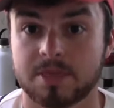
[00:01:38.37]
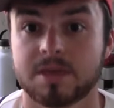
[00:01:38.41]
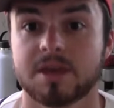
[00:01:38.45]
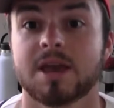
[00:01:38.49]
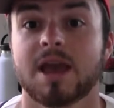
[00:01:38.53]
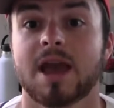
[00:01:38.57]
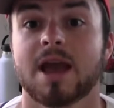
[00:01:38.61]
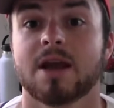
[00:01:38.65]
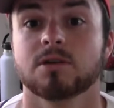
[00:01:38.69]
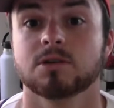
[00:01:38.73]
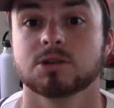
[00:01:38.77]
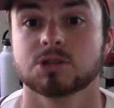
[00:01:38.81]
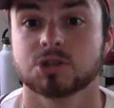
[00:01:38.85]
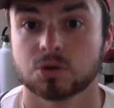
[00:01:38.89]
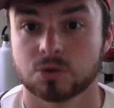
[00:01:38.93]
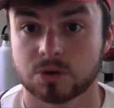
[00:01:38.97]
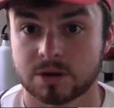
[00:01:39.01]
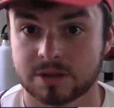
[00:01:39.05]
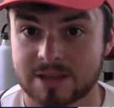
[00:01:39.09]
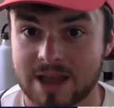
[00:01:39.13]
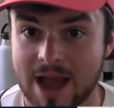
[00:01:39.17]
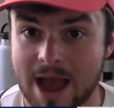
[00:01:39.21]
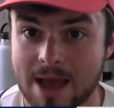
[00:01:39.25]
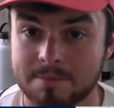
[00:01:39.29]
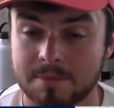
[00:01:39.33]
the
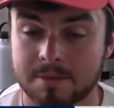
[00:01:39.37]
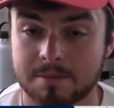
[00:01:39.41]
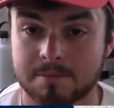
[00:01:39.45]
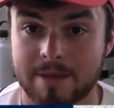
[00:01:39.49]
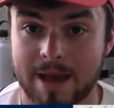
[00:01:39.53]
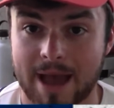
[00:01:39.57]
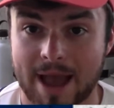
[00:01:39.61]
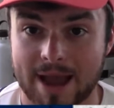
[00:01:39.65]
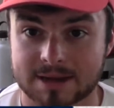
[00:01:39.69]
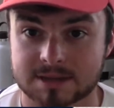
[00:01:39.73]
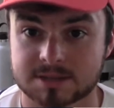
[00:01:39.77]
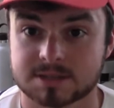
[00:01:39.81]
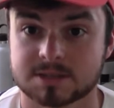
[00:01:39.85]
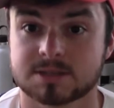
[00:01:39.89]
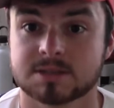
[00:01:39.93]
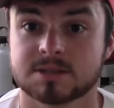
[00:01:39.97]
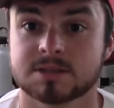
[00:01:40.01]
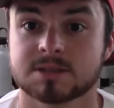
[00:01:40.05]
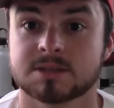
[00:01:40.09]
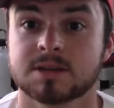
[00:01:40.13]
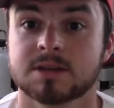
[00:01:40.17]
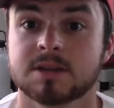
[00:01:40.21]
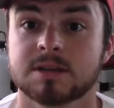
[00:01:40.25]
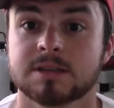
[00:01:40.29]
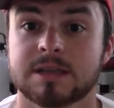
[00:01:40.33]
Arizona
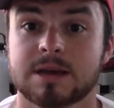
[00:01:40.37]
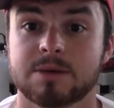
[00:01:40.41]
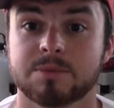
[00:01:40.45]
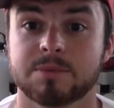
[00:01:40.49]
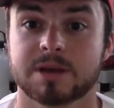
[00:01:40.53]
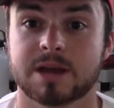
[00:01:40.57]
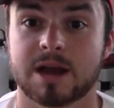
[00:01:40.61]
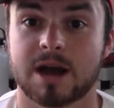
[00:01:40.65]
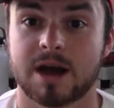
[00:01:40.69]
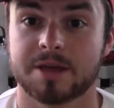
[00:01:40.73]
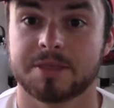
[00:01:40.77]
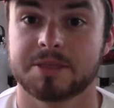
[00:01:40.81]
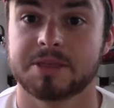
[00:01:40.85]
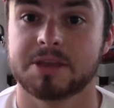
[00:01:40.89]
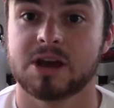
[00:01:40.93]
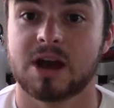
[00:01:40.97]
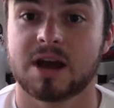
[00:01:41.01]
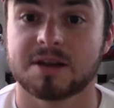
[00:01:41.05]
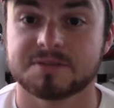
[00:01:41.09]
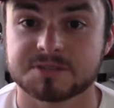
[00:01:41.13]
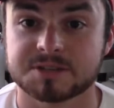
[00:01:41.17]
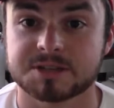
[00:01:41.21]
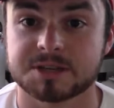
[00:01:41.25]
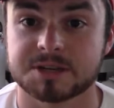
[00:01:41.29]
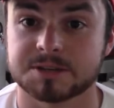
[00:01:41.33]
Diamondbacks that we got in the
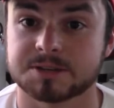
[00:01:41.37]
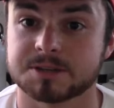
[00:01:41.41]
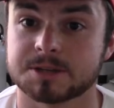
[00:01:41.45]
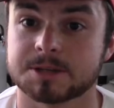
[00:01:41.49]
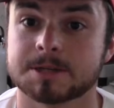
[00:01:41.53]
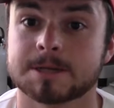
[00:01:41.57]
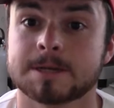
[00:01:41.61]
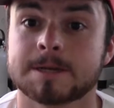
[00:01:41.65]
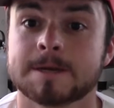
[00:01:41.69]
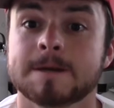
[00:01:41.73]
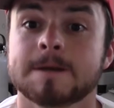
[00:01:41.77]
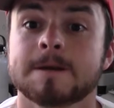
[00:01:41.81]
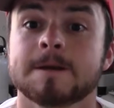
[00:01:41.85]
offseason.